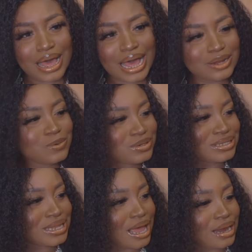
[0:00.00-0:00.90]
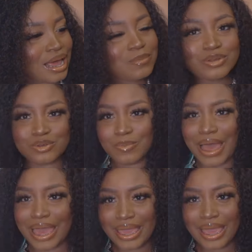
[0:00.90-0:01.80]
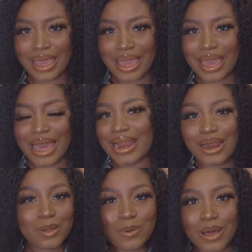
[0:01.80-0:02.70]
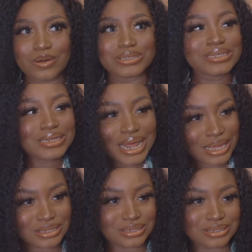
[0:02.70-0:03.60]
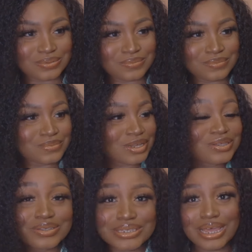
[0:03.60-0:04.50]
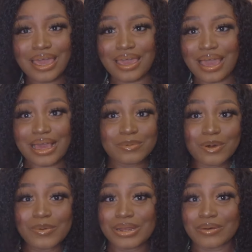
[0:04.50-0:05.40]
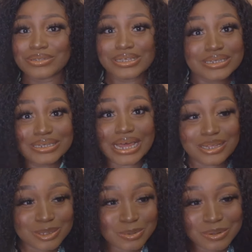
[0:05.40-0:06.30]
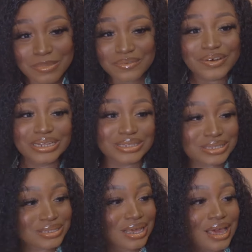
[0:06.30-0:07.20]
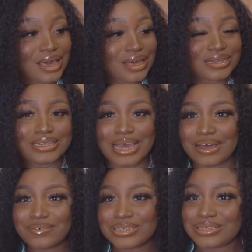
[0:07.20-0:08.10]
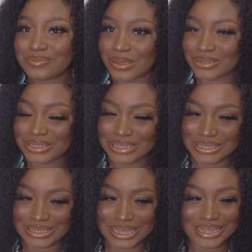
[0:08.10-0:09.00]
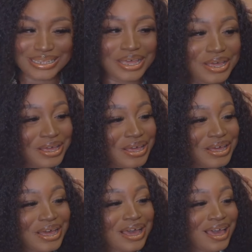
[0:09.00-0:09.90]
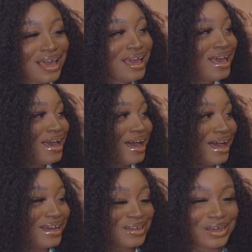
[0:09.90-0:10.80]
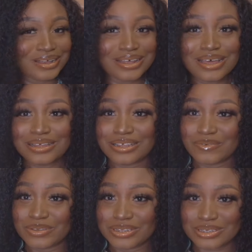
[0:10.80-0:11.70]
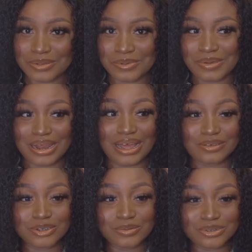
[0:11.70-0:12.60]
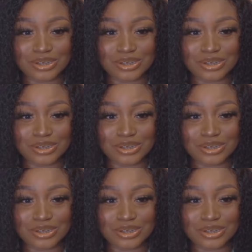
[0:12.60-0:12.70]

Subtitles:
I don't understand. I'm in Dubai and I don't go out in the night. So today I am going out in the night with my friends. They haven't seen my teeth yet. Oh God, they've been disturbing my life. Show me.